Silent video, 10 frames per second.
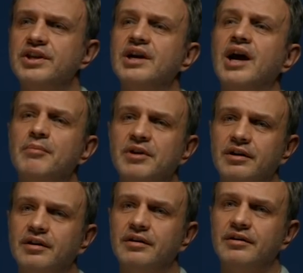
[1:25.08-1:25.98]
Angle
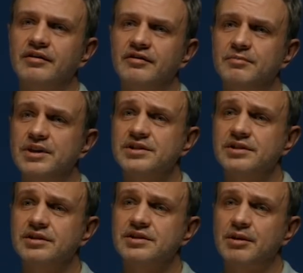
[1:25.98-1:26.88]
shots, for
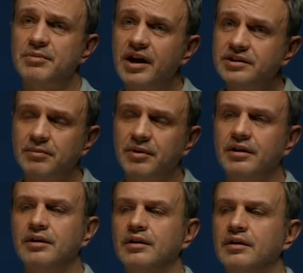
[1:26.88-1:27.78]
example, when the camera moves
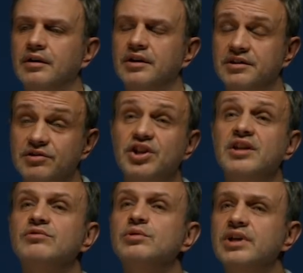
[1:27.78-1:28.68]
together with the
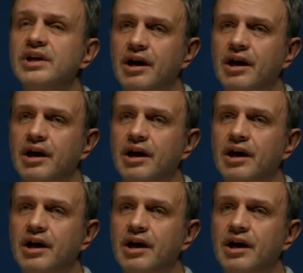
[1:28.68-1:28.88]
objects.